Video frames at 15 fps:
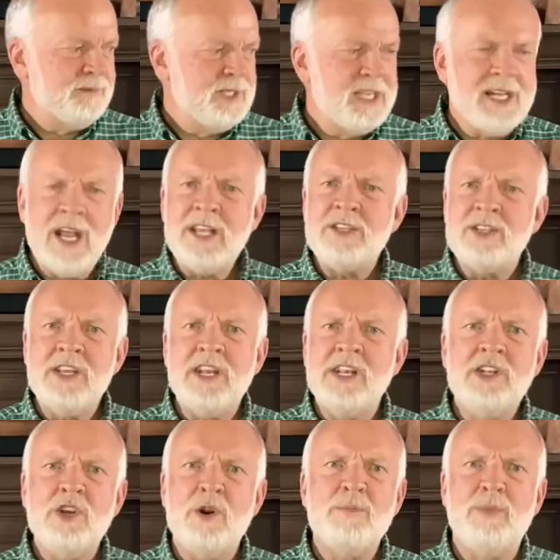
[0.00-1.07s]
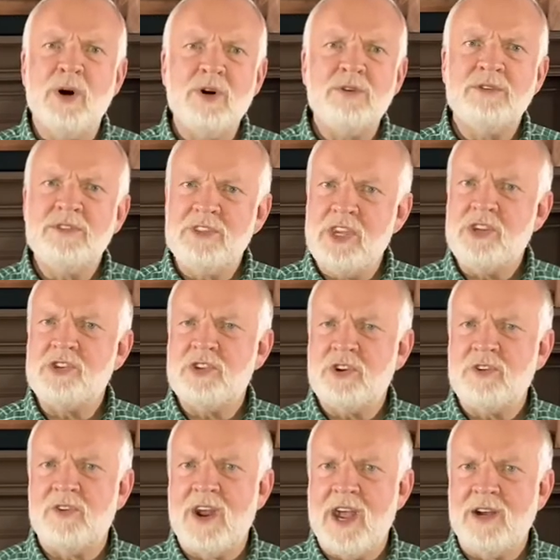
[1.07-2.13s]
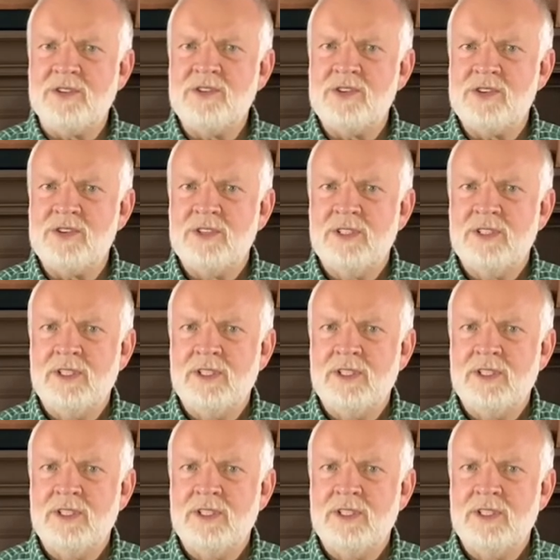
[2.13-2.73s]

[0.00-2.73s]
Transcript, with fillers: Can I sit in your boat and teach the crowds?